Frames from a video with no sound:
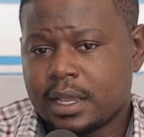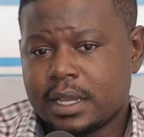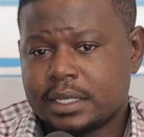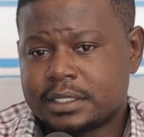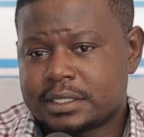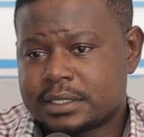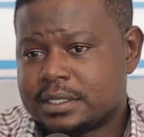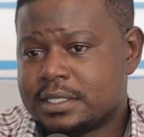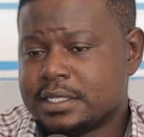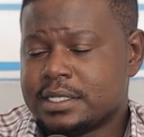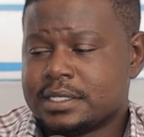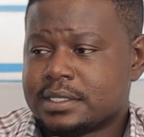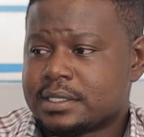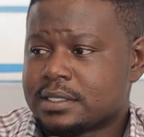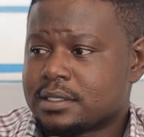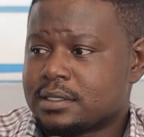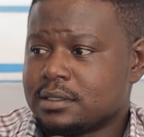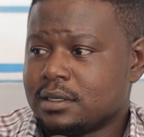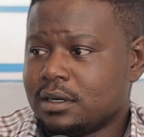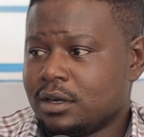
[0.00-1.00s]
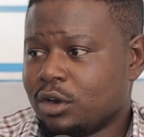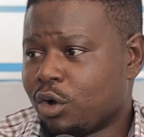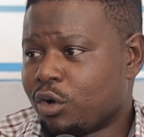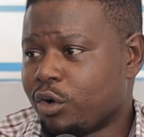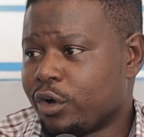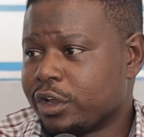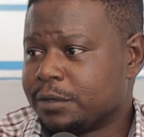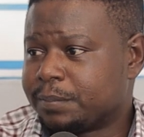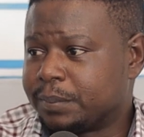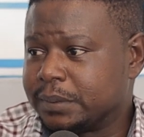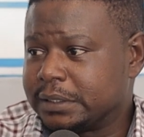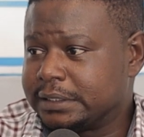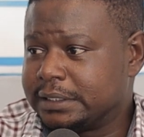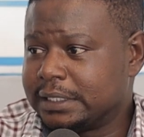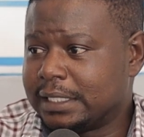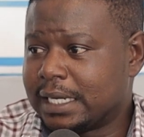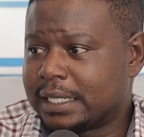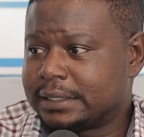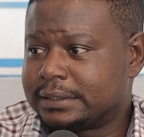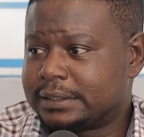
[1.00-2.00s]
It's these local inputs
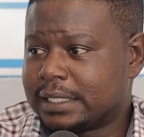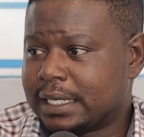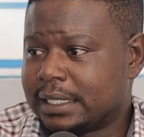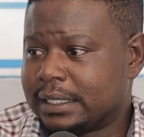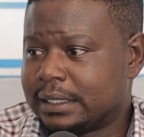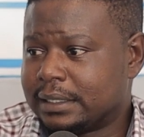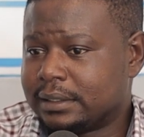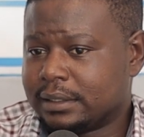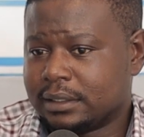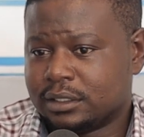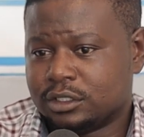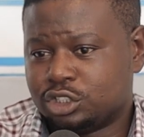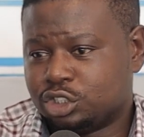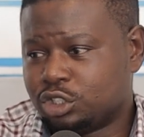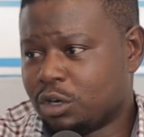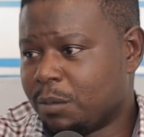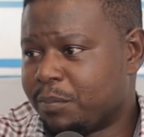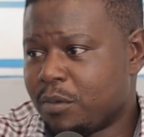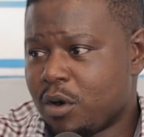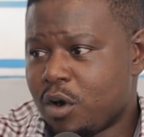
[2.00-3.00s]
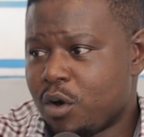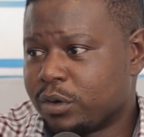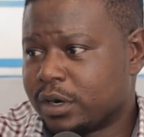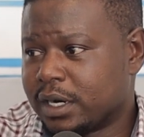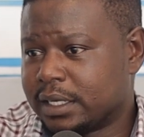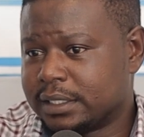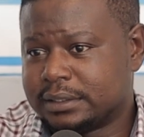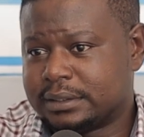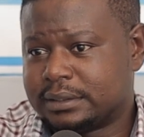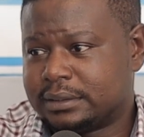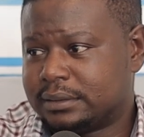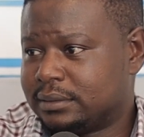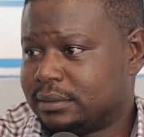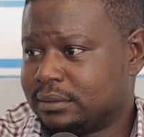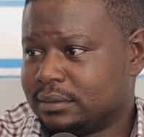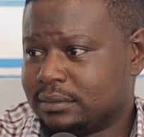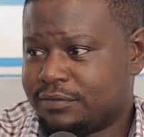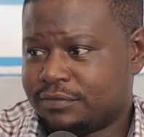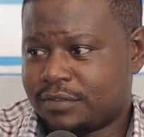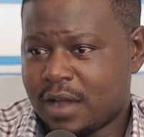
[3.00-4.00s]
dealers and shop owners,
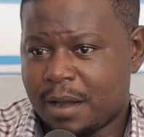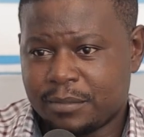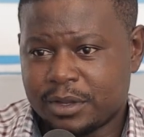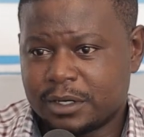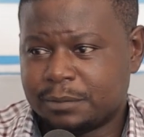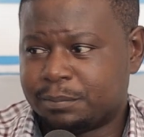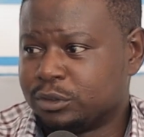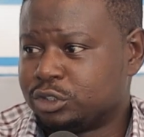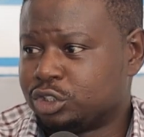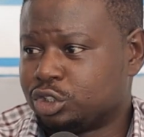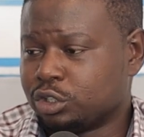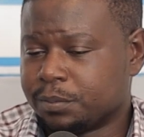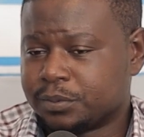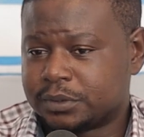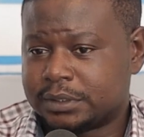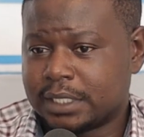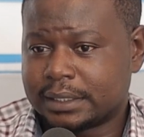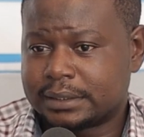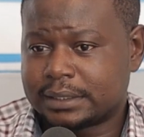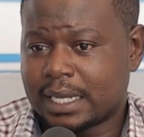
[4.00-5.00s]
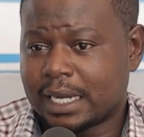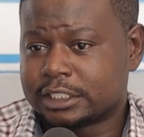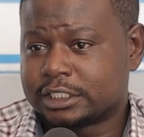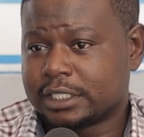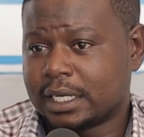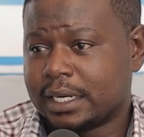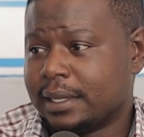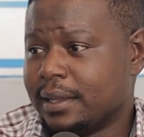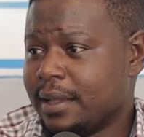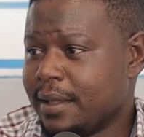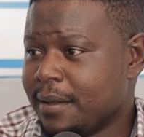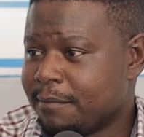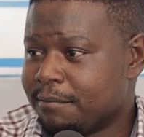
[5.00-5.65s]
farm input shops that actually